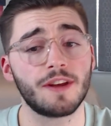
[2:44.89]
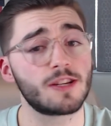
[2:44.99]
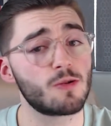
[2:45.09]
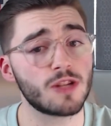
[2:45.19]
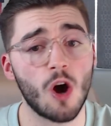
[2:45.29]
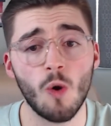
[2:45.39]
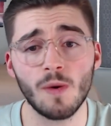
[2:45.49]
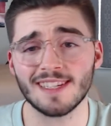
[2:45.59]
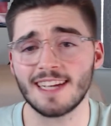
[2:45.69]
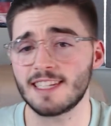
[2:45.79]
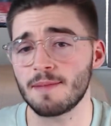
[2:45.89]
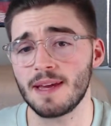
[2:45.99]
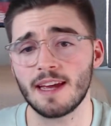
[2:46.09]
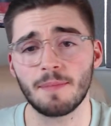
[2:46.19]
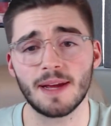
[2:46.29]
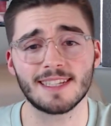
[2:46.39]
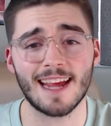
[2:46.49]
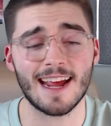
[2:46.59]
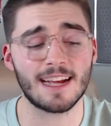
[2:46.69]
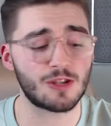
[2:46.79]
The Discord's always nice to be in because
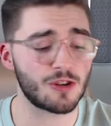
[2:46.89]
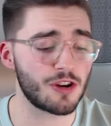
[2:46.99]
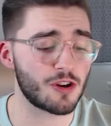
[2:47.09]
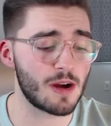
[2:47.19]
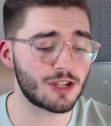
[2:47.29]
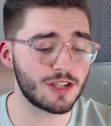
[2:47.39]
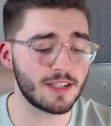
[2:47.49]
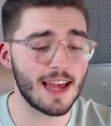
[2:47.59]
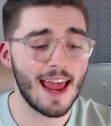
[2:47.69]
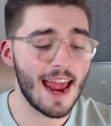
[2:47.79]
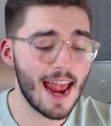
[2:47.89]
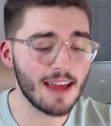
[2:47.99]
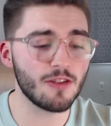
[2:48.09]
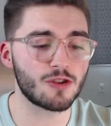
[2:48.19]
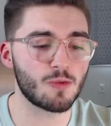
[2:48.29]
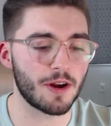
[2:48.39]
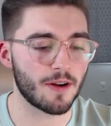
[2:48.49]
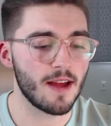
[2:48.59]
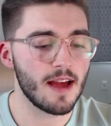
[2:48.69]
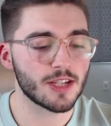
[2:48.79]
they answer your questions, and their
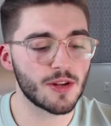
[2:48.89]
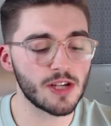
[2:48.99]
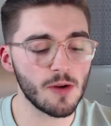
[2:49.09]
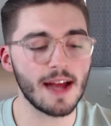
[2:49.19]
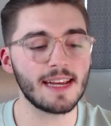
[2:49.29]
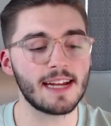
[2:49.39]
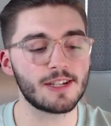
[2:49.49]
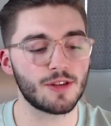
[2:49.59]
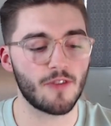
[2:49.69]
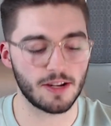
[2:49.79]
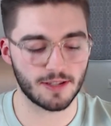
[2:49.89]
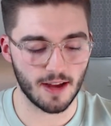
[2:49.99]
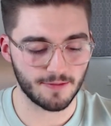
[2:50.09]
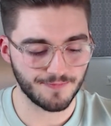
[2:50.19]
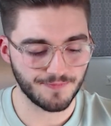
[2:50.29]
Twitter. So let's go ahead and get into the fun stuff.